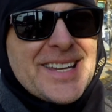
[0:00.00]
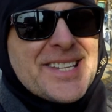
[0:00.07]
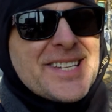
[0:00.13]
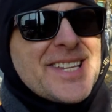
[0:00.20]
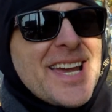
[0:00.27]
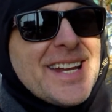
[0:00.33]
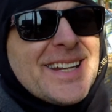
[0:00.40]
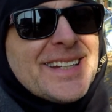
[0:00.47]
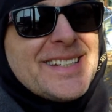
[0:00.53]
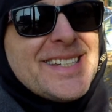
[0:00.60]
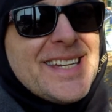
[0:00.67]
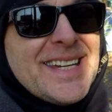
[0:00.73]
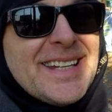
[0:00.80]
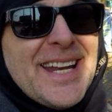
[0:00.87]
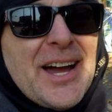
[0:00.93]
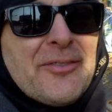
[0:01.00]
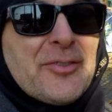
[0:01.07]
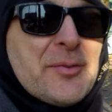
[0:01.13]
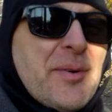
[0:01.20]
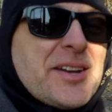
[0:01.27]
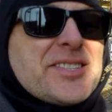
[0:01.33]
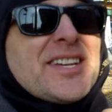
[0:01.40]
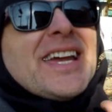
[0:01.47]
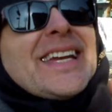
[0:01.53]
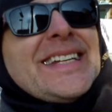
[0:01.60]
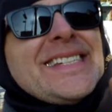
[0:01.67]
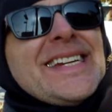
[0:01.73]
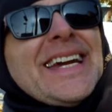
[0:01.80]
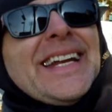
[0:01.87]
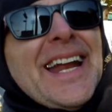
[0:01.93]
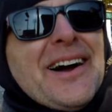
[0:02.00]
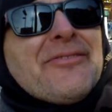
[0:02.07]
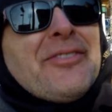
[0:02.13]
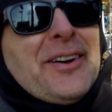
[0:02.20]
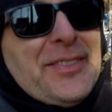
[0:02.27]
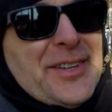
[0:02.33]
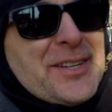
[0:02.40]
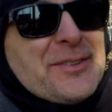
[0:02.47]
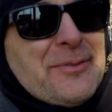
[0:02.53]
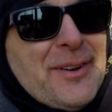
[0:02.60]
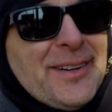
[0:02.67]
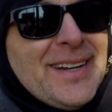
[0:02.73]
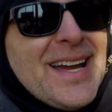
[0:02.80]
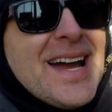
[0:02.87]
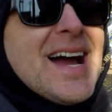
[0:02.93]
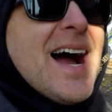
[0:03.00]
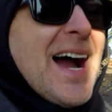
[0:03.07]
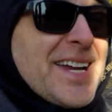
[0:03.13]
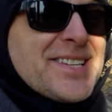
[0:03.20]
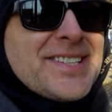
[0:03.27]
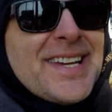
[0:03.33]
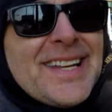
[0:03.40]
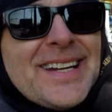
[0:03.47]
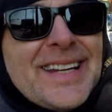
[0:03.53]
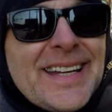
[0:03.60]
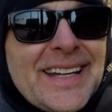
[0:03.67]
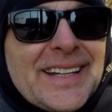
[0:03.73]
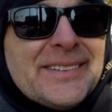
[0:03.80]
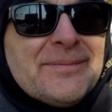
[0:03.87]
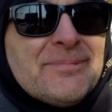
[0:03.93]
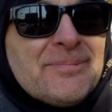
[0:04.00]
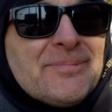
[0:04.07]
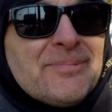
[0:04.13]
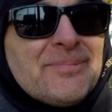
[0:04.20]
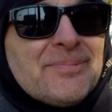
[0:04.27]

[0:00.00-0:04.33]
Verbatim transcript: I sent a DNF in, my second DNF on this one. I sent it in